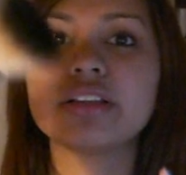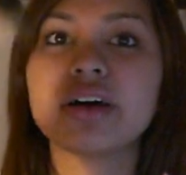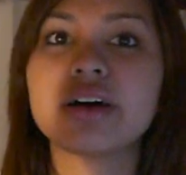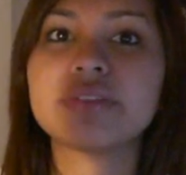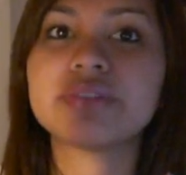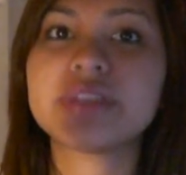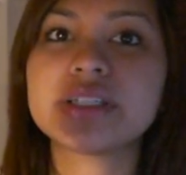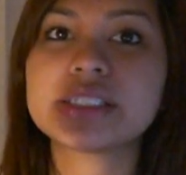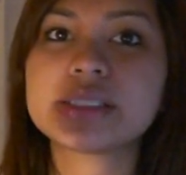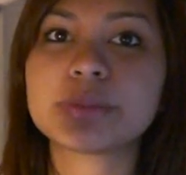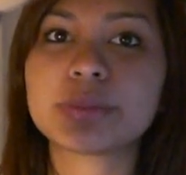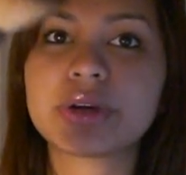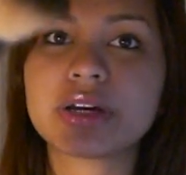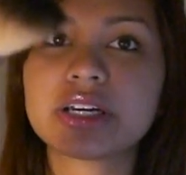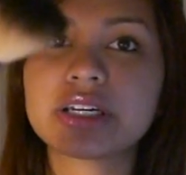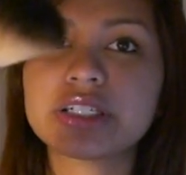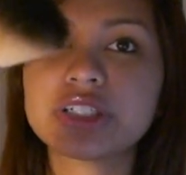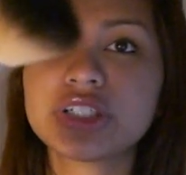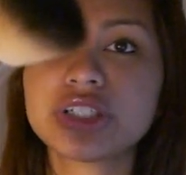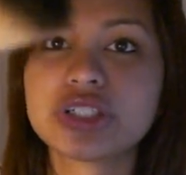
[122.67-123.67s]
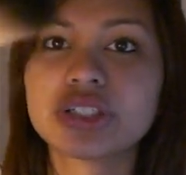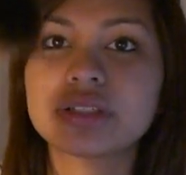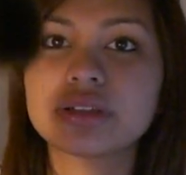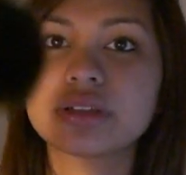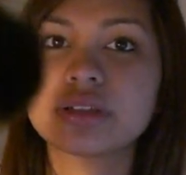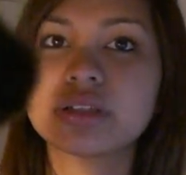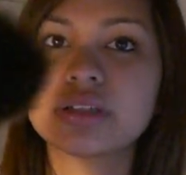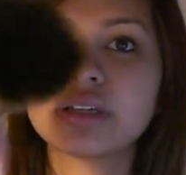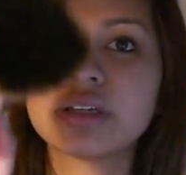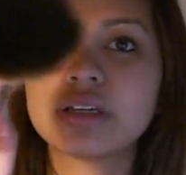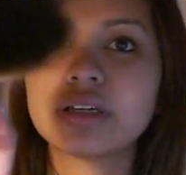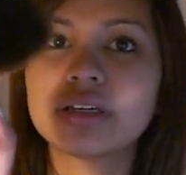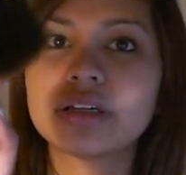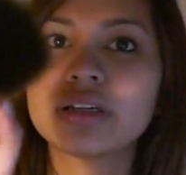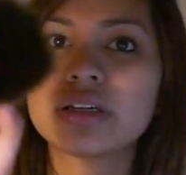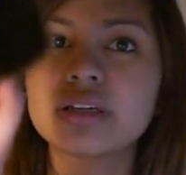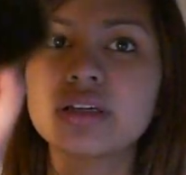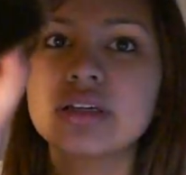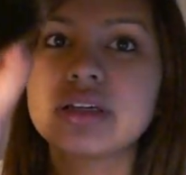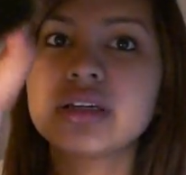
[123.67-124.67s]
love this brush
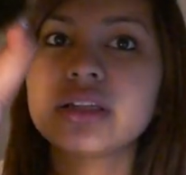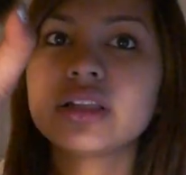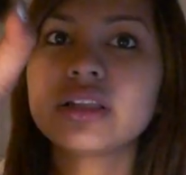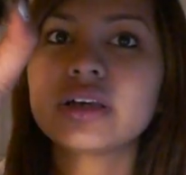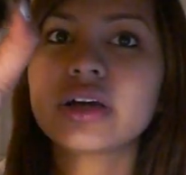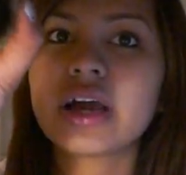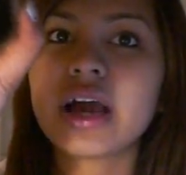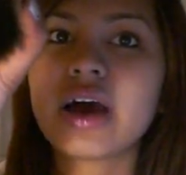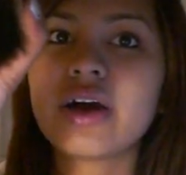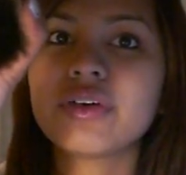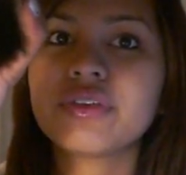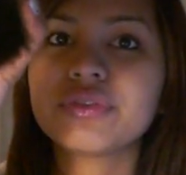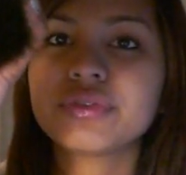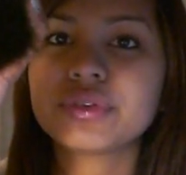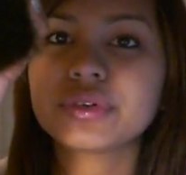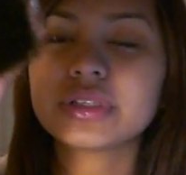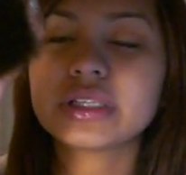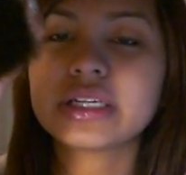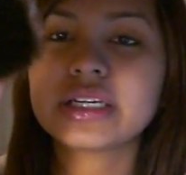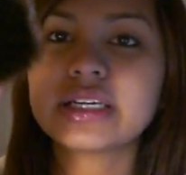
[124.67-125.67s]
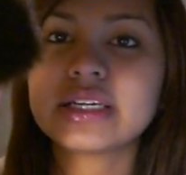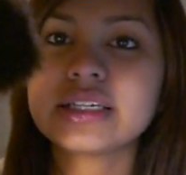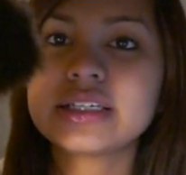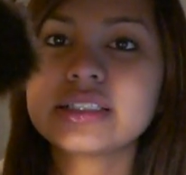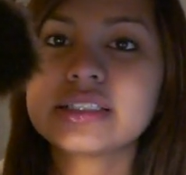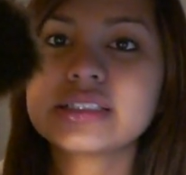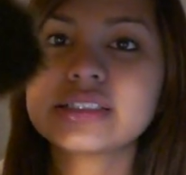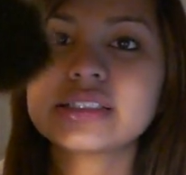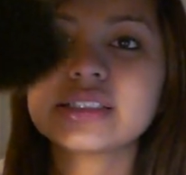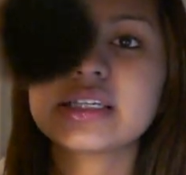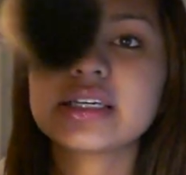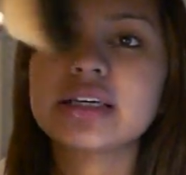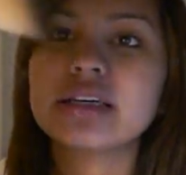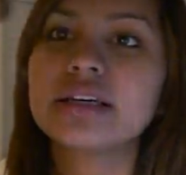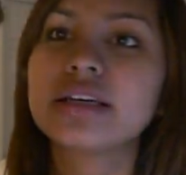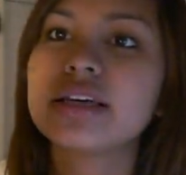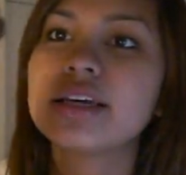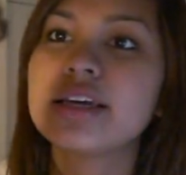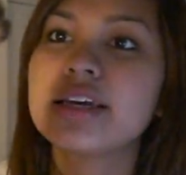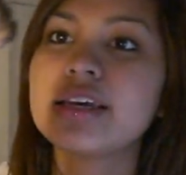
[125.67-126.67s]
look how full it is
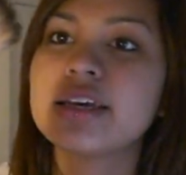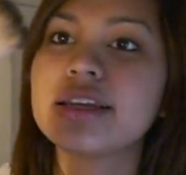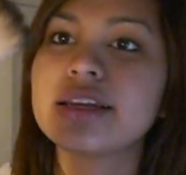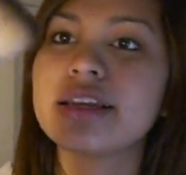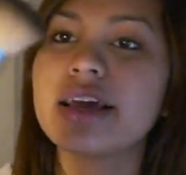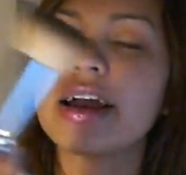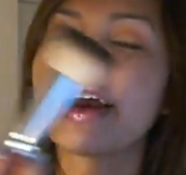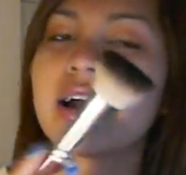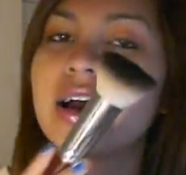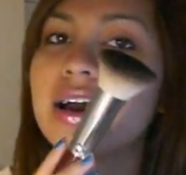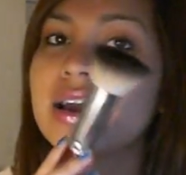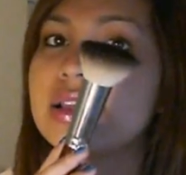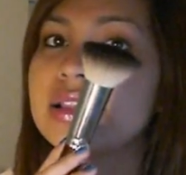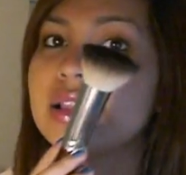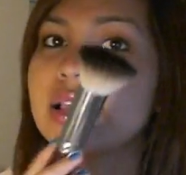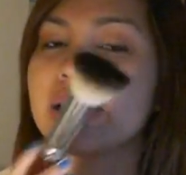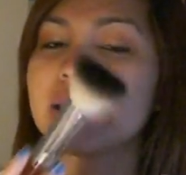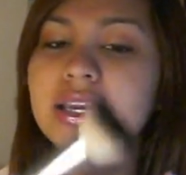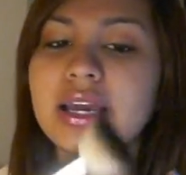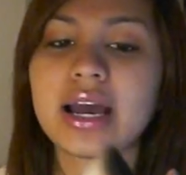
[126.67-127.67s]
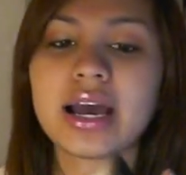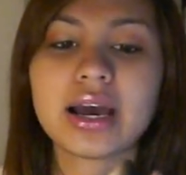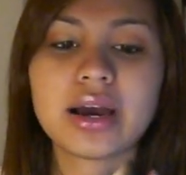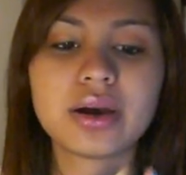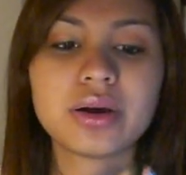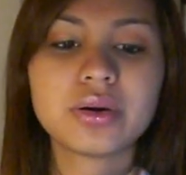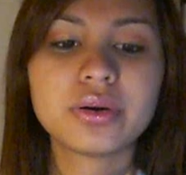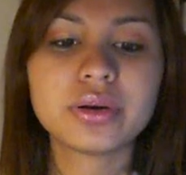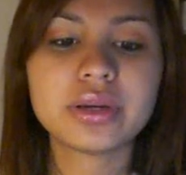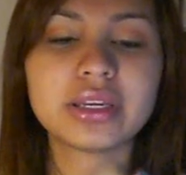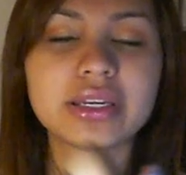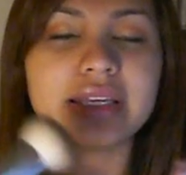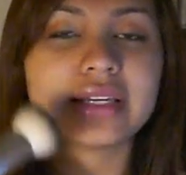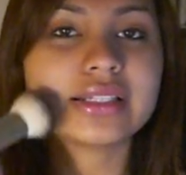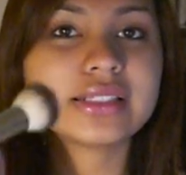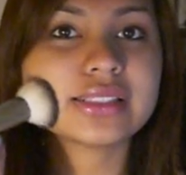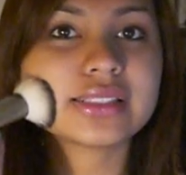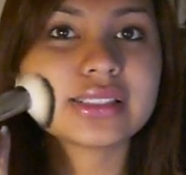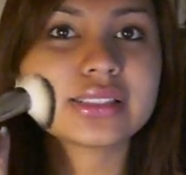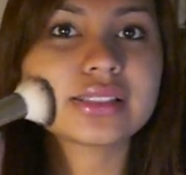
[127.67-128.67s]
and I like how it
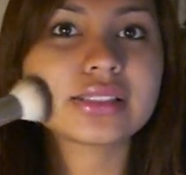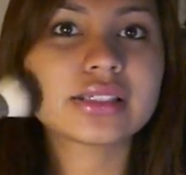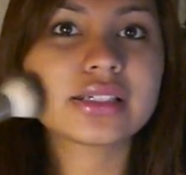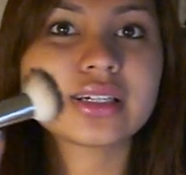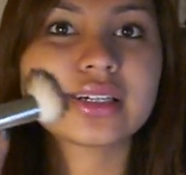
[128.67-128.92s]
is